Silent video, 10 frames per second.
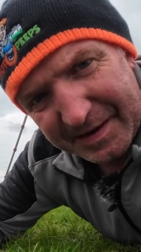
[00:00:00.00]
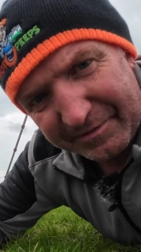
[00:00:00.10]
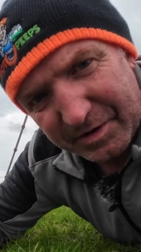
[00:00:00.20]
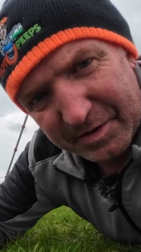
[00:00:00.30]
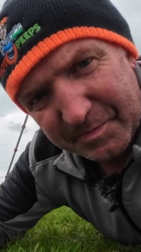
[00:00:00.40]
I've
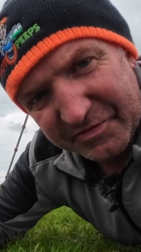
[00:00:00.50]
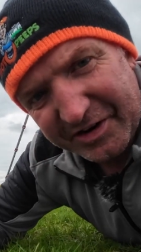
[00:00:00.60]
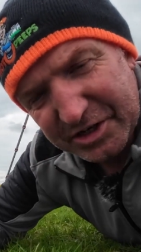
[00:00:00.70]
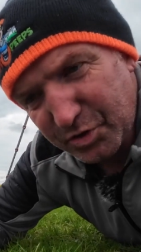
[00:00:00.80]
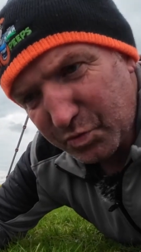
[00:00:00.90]
got a
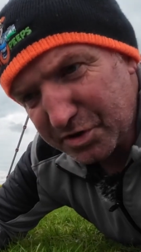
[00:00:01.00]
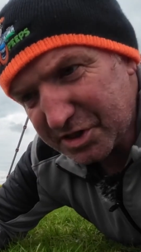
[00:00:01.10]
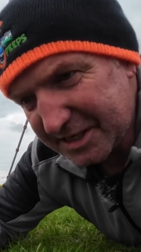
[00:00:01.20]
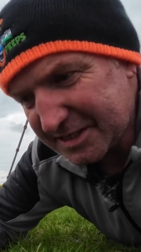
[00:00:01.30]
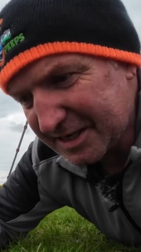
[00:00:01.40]
flash on
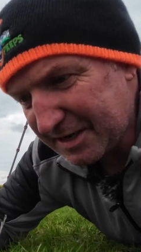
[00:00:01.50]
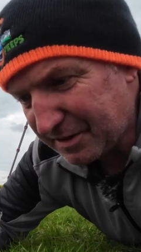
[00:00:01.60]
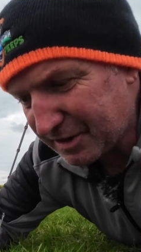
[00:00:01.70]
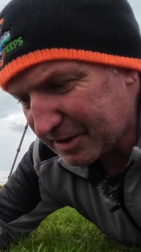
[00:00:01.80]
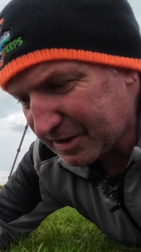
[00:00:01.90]

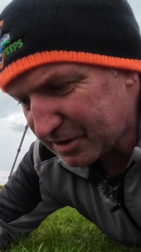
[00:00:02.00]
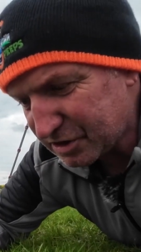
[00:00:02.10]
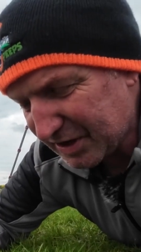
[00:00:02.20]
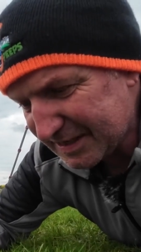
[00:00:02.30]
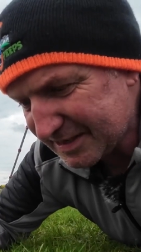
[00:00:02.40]
1/16,
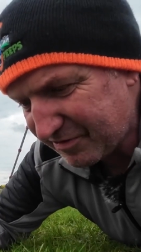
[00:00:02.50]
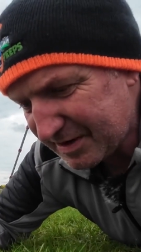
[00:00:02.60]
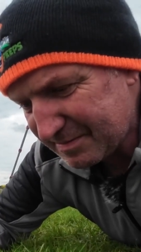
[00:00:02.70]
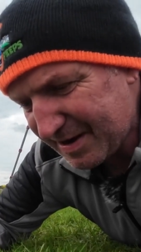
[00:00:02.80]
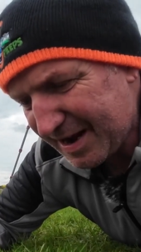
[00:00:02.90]
so it is
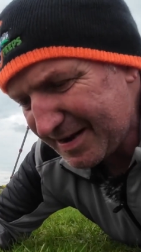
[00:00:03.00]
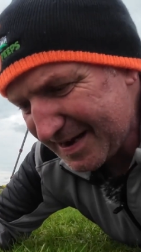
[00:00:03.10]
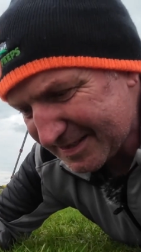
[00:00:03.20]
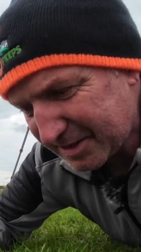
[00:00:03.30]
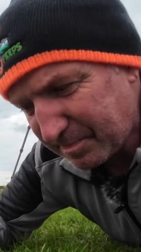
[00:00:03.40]
giving a
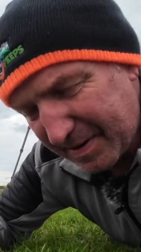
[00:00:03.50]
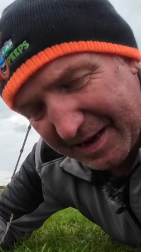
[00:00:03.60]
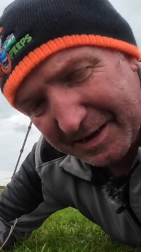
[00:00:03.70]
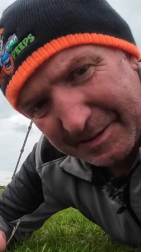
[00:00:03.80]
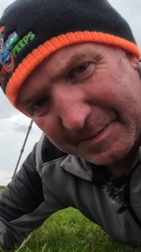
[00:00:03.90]
little bit